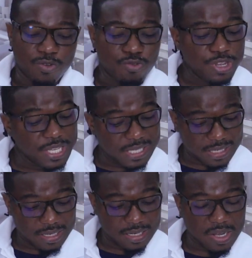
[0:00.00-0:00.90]

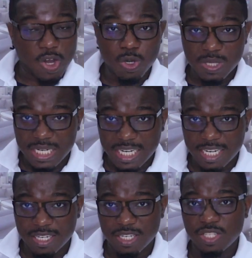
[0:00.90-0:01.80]
reason out
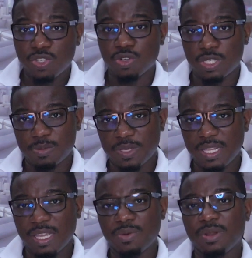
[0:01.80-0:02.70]
there, trust me,
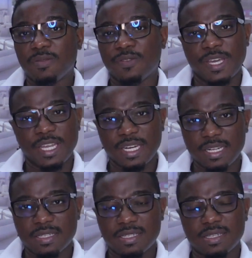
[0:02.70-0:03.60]
they will find
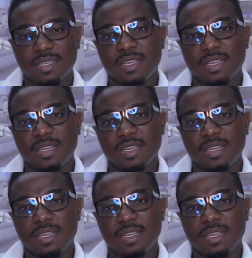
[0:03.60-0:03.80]
it